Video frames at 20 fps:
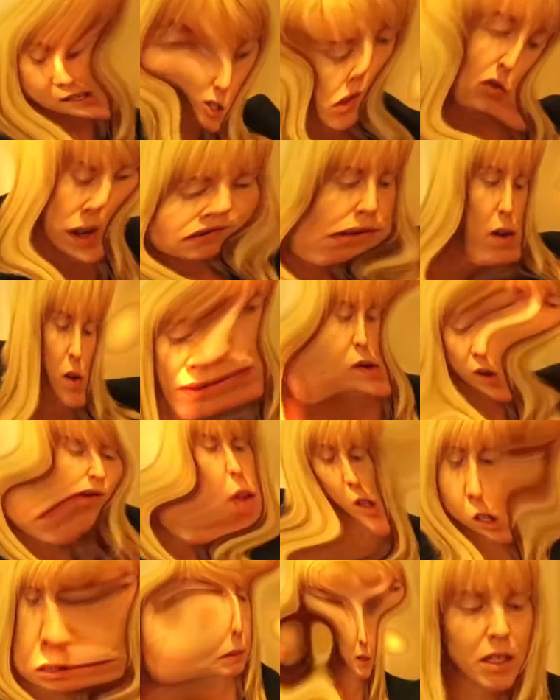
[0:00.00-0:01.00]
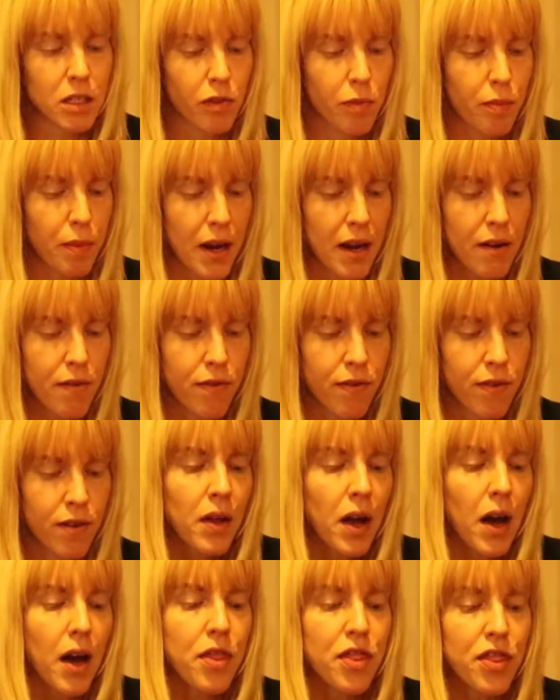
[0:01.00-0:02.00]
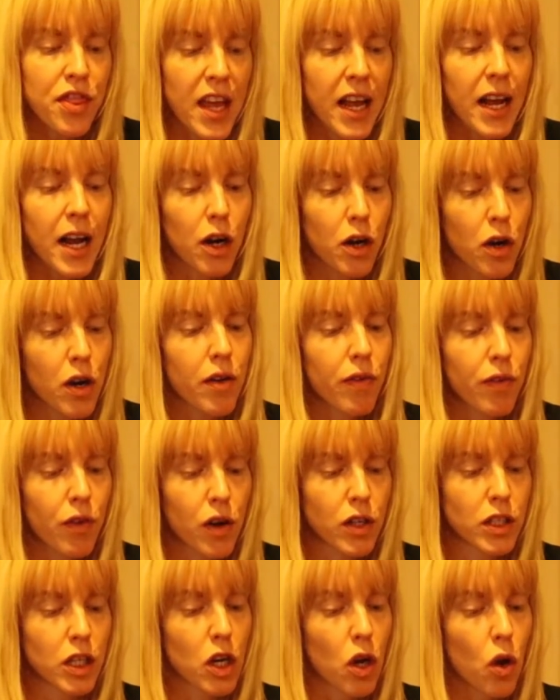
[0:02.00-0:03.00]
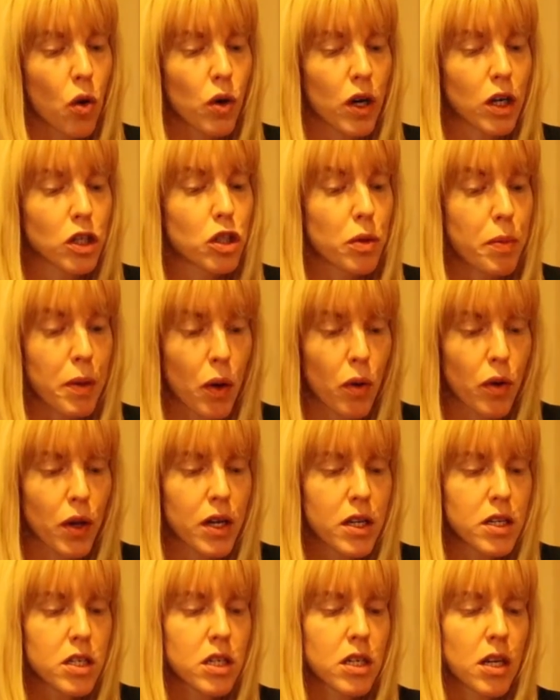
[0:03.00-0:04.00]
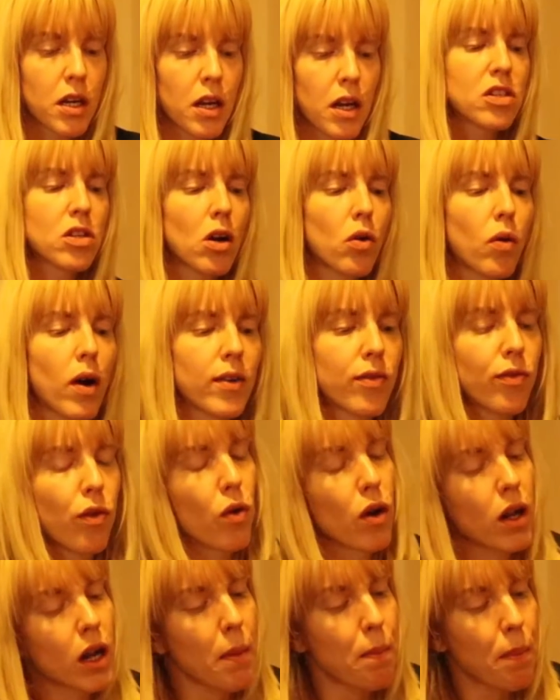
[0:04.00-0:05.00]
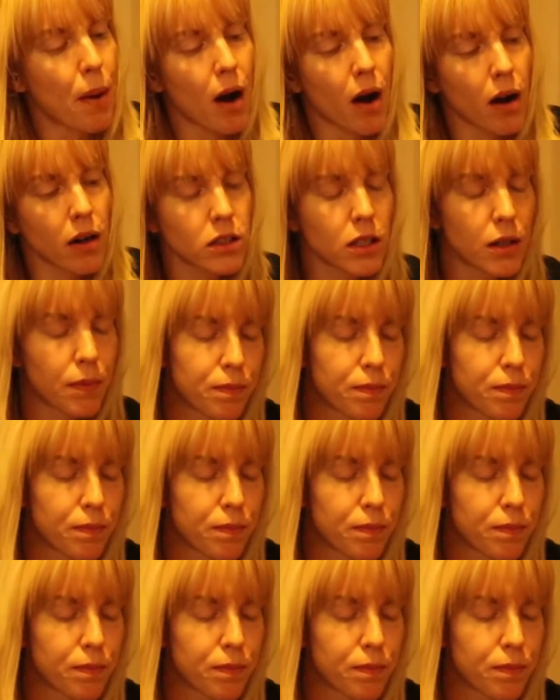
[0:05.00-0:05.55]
let's try out one of these pieces of beef. I think I could have cooked it longer, to be honest. It's not quite falling apart,